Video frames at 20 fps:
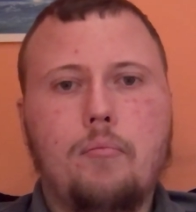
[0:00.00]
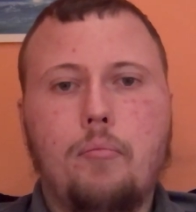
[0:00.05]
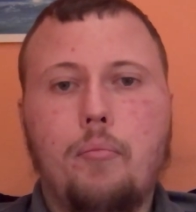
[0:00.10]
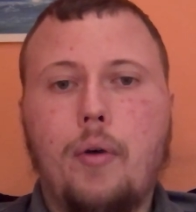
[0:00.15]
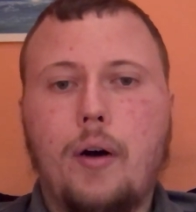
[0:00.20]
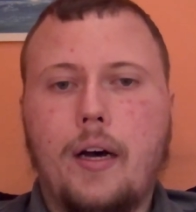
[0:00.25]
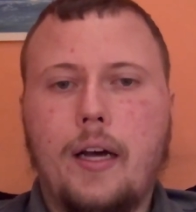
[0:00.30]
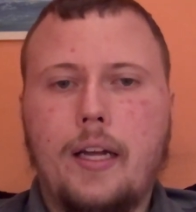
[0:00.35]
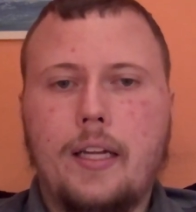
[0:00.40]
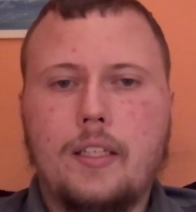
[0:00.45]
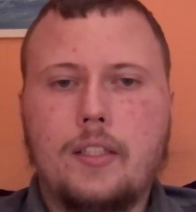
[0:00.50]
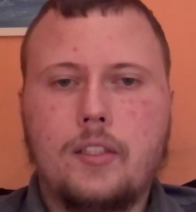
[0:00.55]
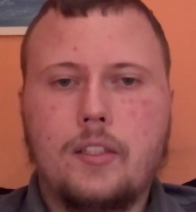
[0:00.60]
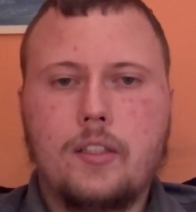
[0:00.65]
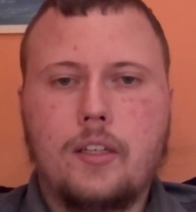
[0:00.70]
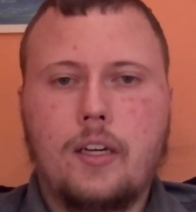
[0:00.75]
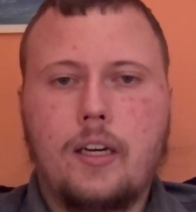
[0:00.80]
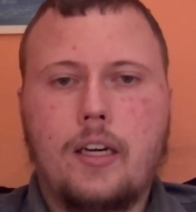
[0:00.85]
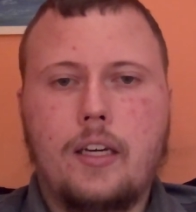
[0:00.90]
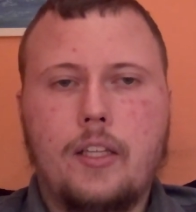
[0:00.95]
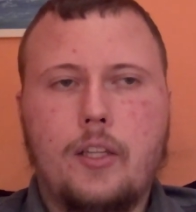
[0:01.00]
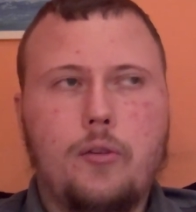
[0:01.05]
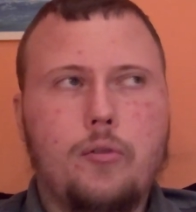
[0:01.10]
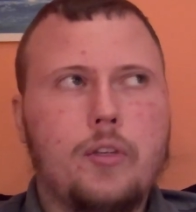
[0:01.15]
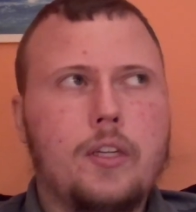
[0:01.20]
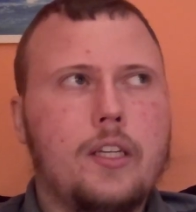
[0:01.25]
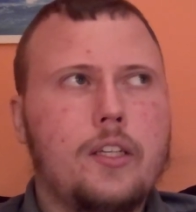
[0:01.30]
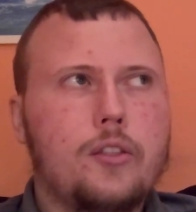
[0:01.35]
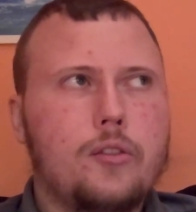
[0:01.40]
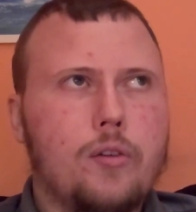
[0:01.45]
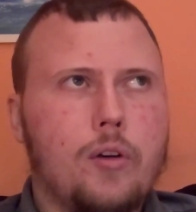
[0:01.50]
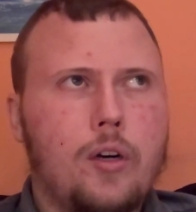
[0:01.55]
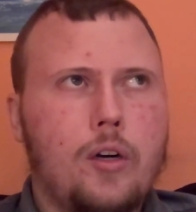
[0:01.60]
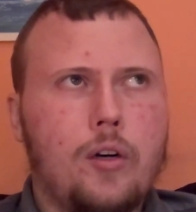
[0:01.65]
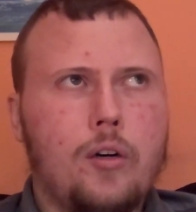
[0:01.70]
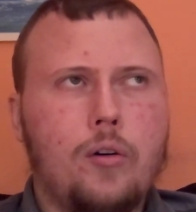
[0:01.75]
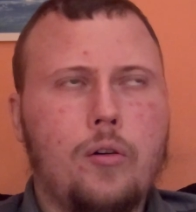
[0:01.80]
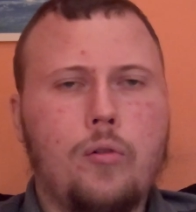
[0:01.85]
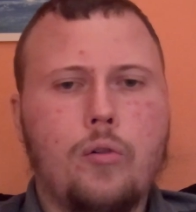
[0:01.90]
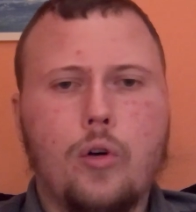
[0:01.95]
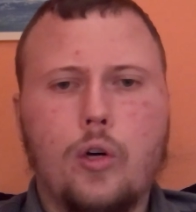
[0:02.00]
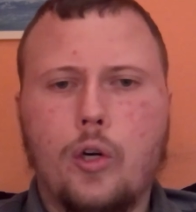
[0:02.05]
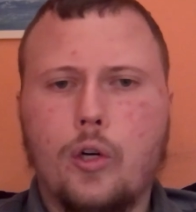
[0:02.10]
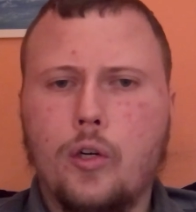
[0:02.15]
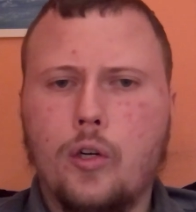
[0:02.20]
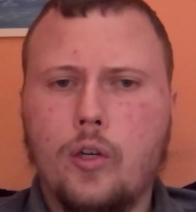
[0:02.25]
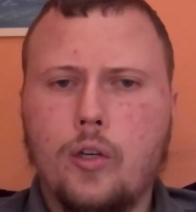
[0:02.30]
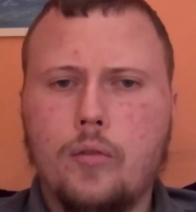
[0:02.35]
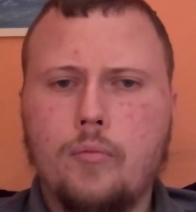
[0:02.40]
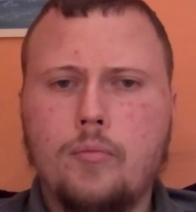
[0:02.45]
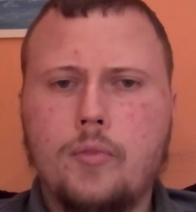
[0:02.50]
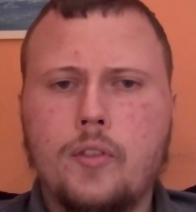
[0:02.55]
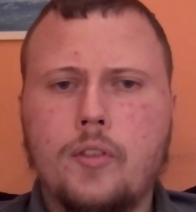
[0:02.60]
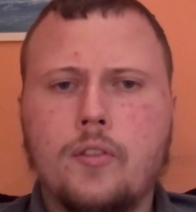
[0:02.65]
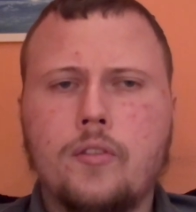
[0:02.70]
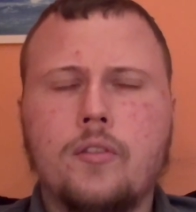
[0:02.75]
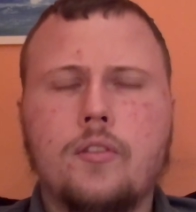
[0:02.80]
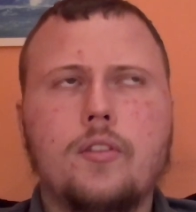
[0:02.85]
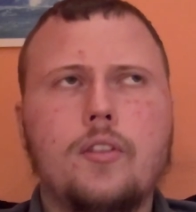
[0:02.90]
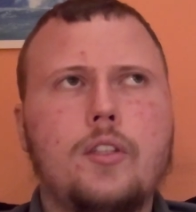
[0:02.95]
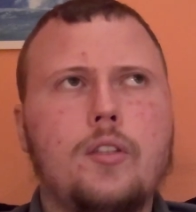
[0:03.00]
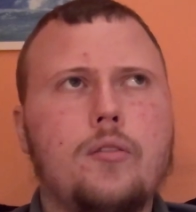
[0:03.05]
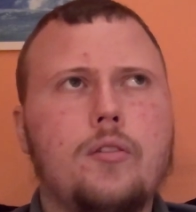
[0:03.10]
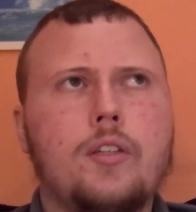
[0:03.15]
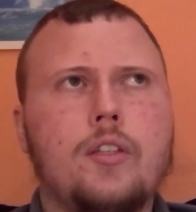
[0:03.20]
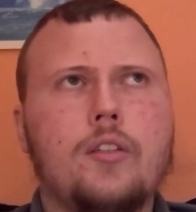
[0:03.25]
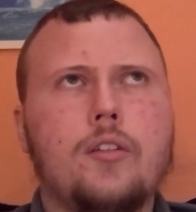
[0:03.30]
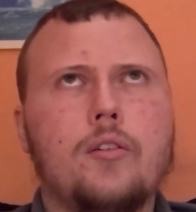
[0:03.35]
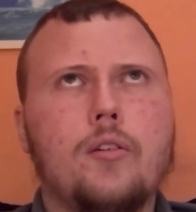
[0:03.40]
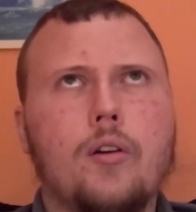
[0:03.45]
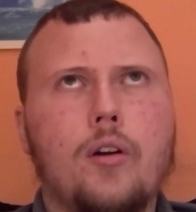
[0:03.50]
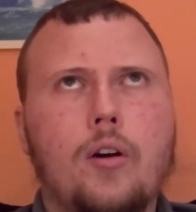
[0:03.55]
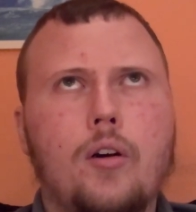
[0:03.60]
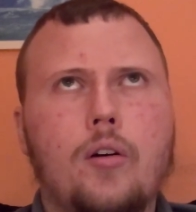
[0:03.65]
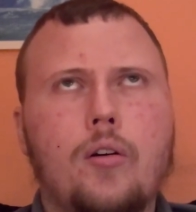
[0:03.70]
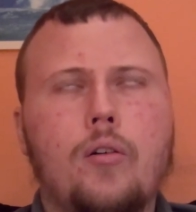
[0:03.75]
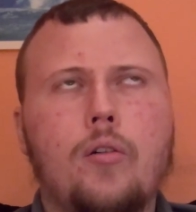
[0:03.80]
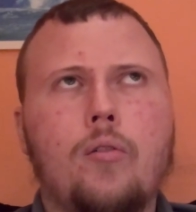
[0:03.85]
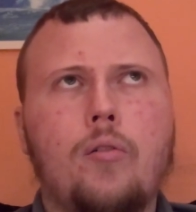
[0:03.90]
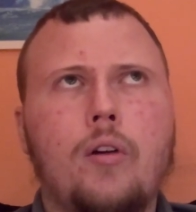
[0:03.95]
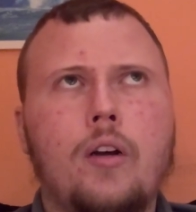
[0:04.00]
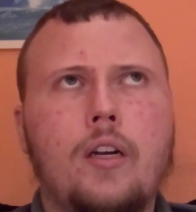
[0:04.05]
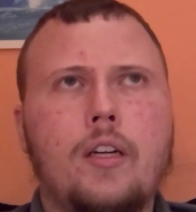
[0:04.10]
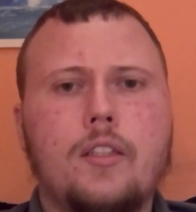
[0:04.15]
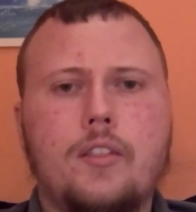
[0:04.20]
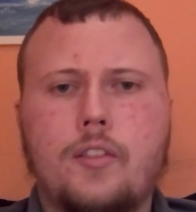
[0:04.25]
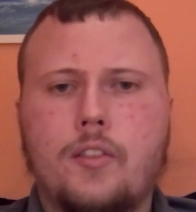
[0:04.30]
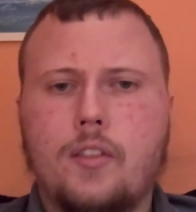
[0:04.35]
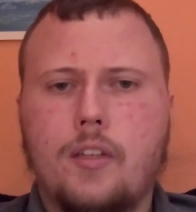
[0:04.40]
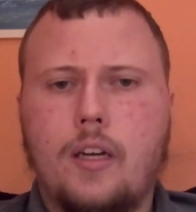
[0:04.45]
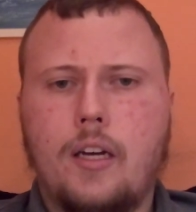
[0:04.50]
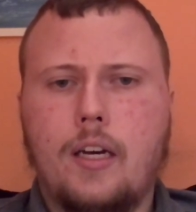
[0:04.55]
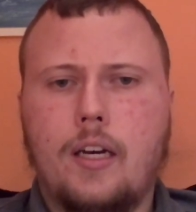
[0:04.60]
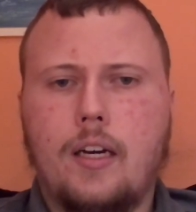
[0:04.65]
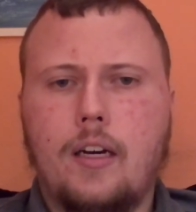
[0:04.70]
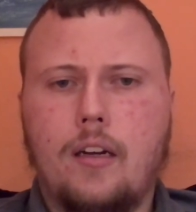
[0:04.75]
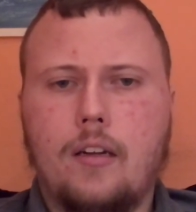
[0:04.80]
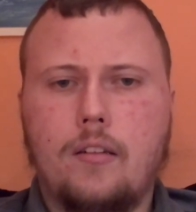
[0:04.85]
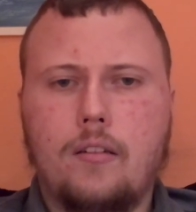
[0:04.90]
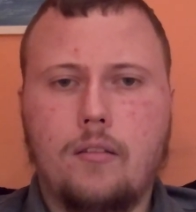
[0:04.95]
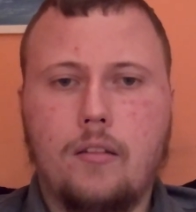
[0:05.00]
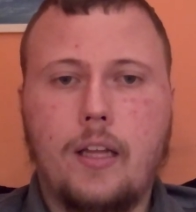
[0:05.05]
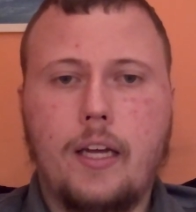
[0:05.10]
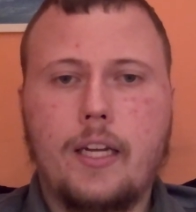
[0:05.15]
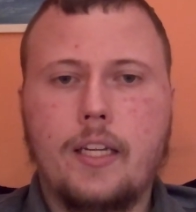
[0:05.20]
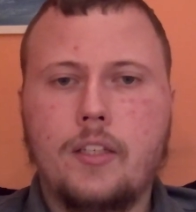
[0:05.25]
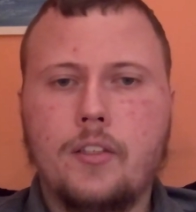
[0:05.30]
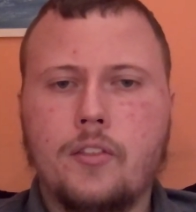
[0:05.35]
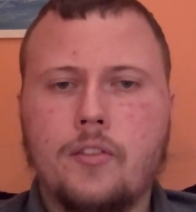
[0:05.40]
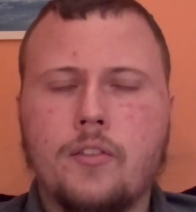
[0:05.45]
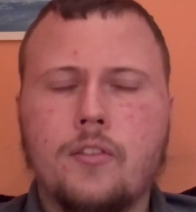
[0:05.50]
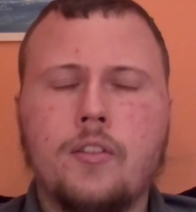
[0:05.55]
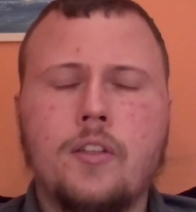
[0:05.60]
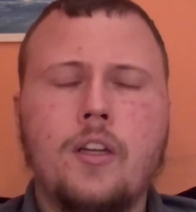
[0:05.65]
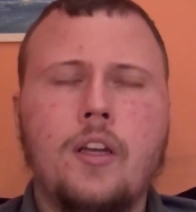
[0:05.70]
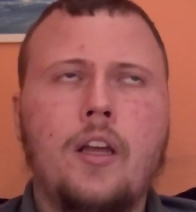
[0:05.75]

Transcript: But you can grow herbs, you can grow lettuce.